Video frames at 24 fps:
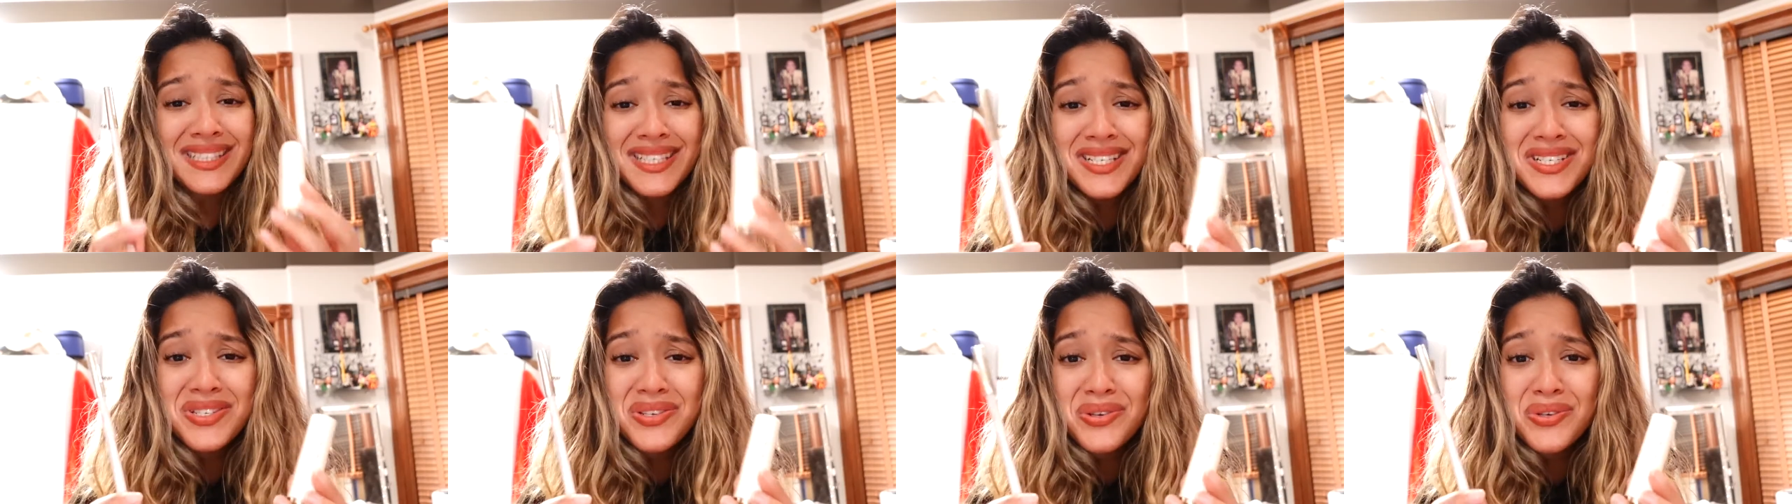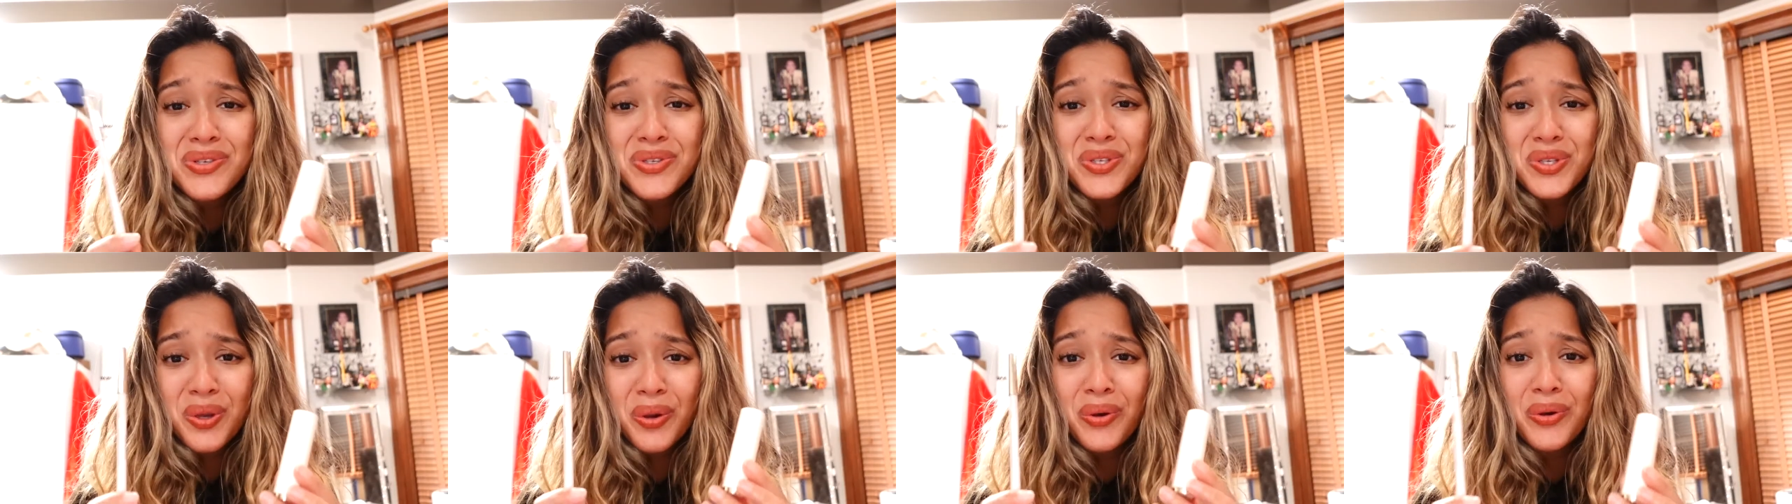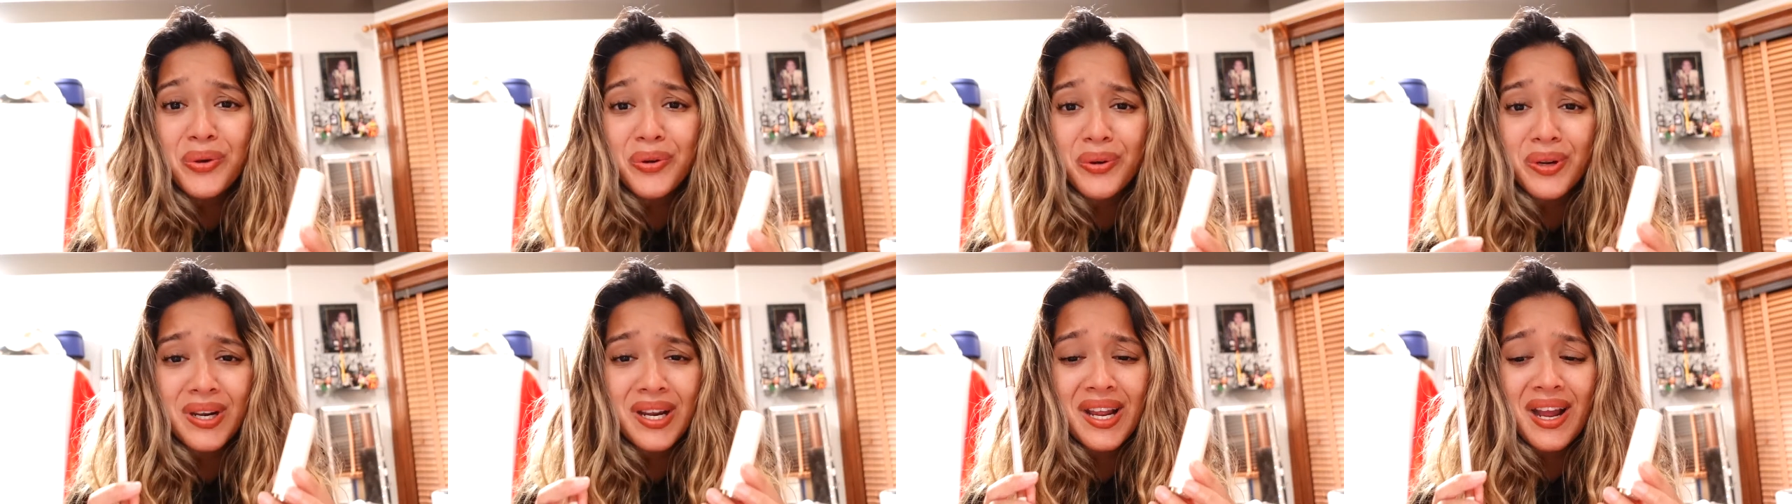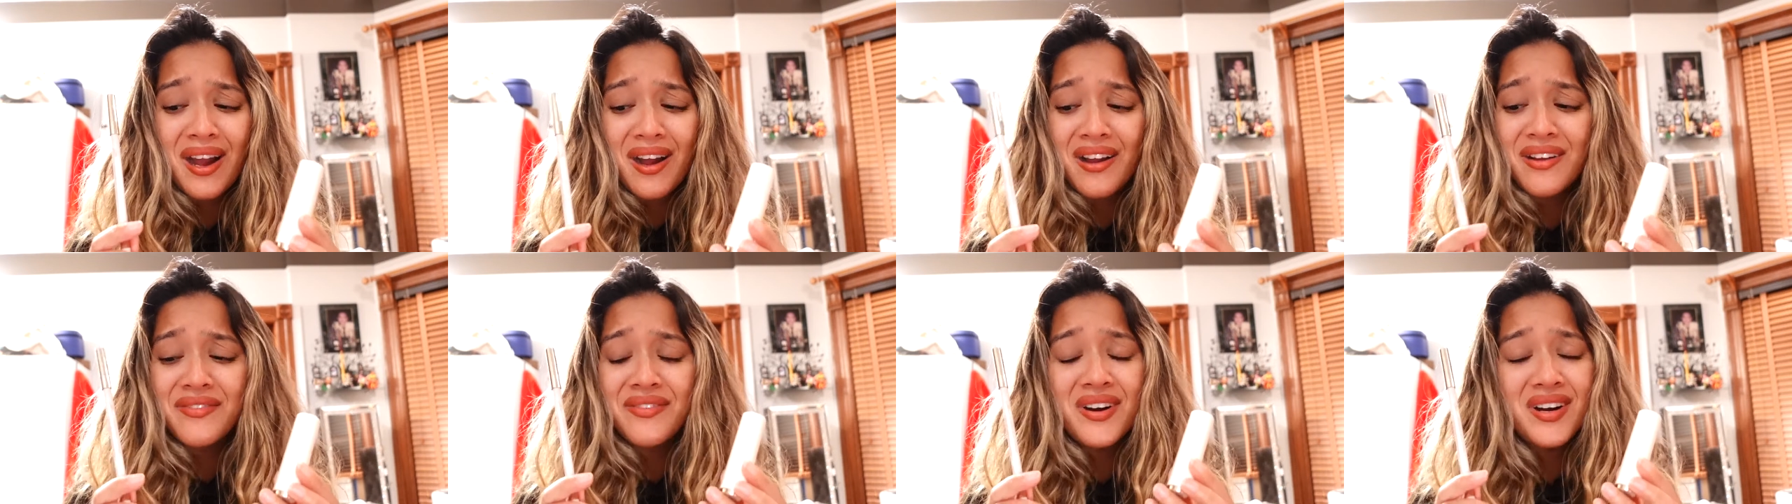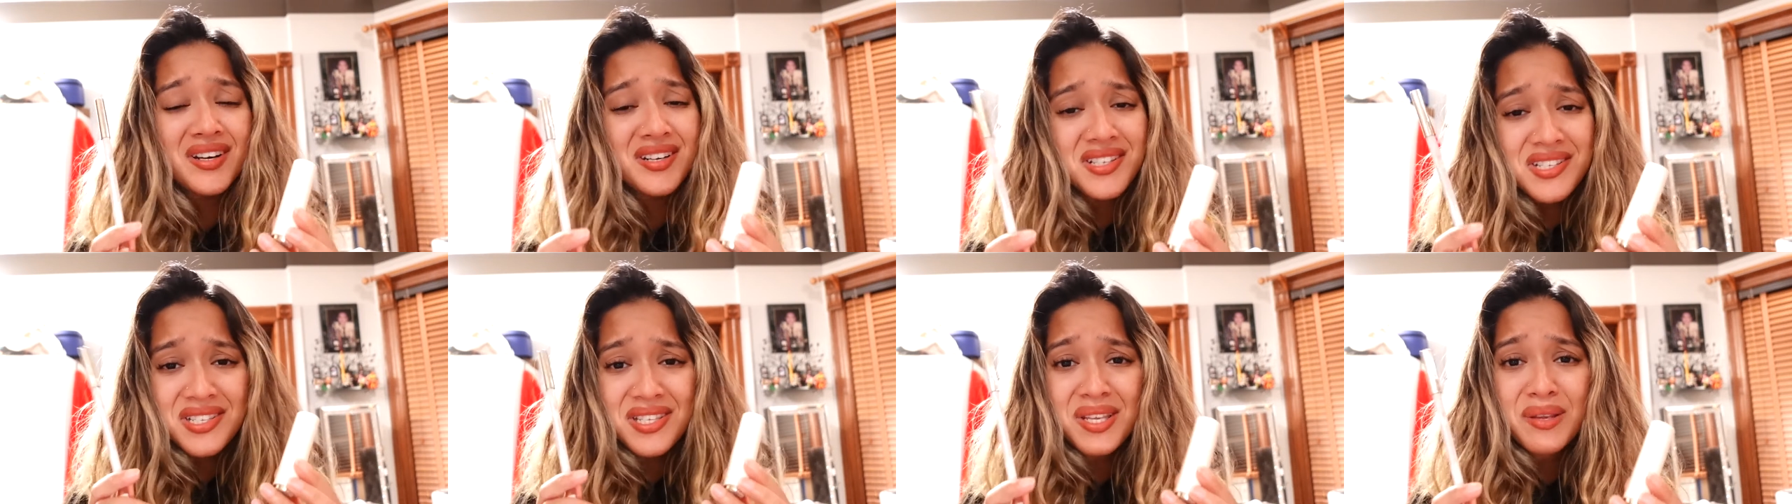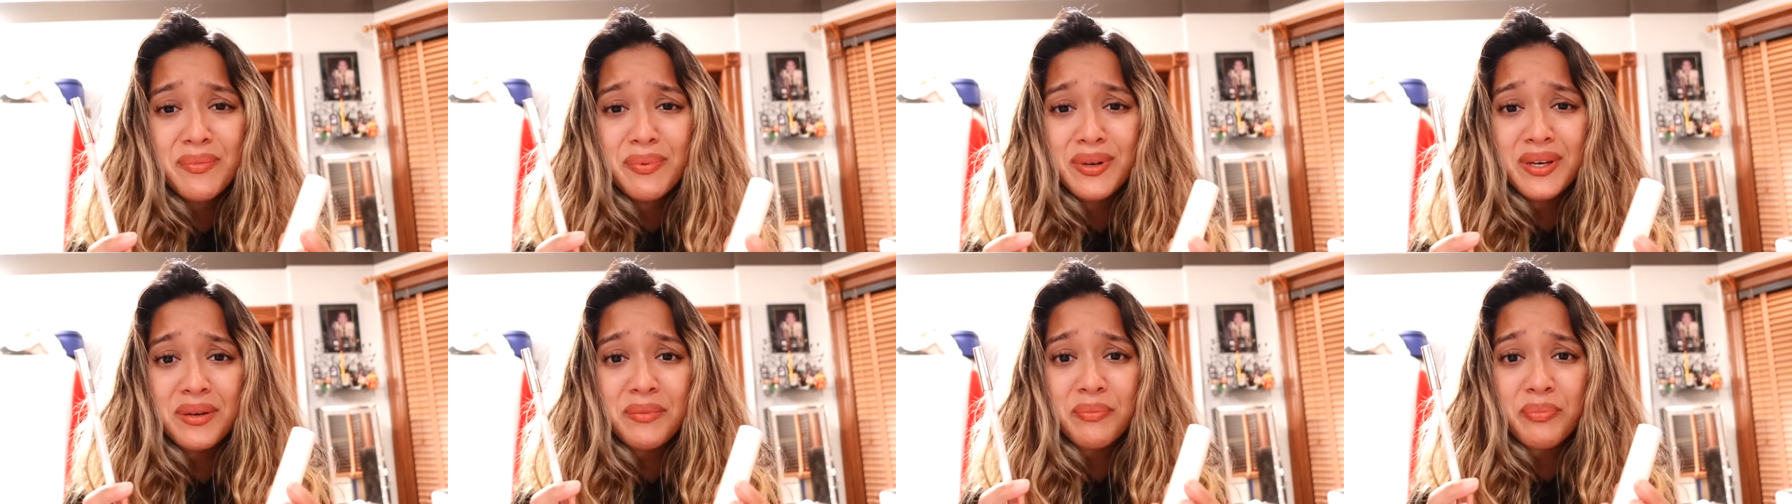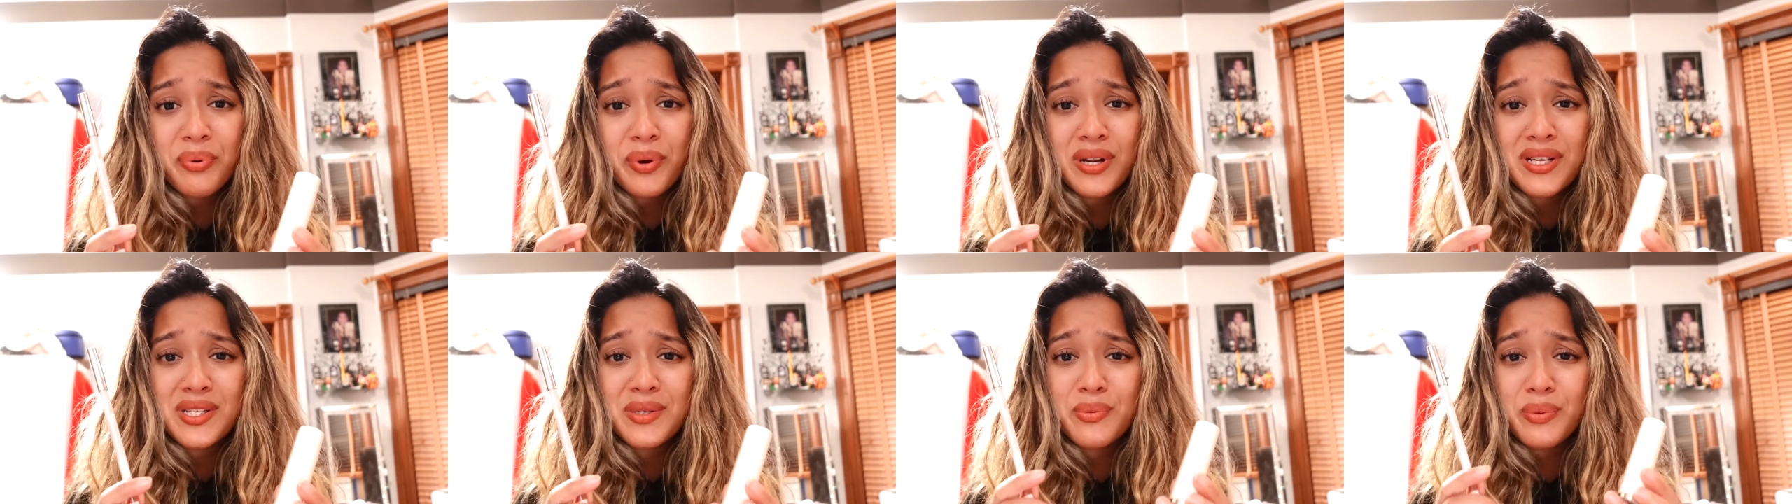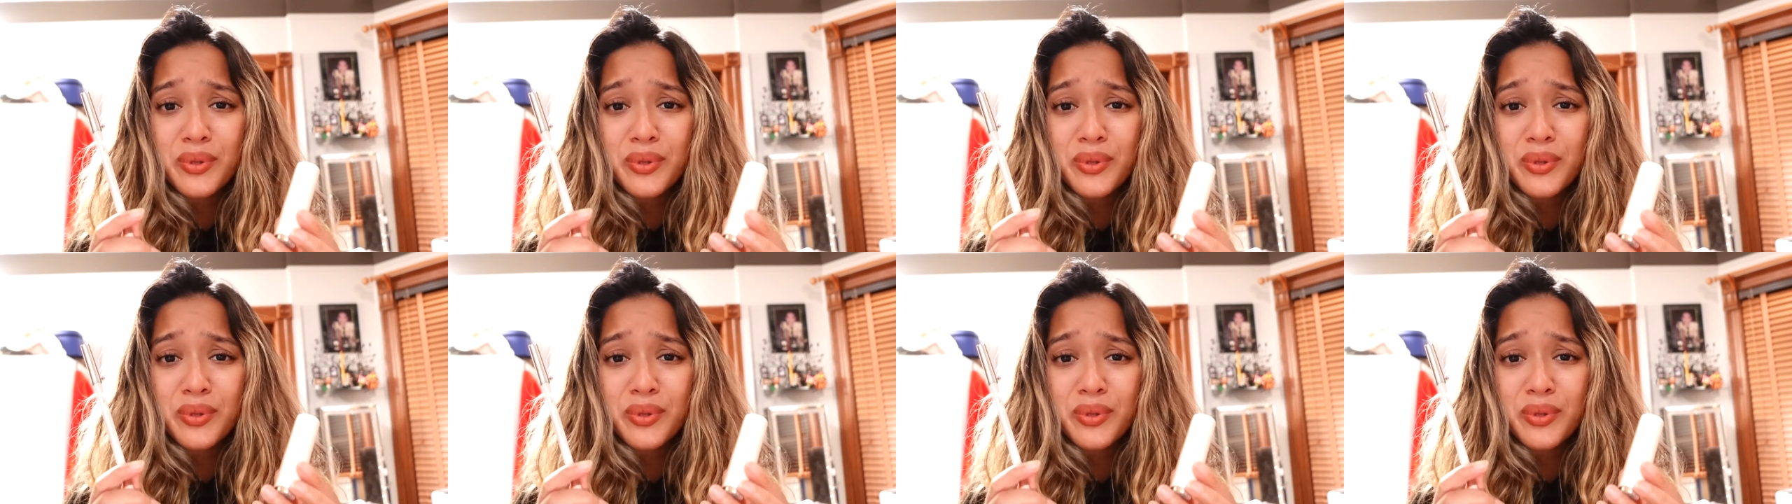These are so great. I've honestly been impressed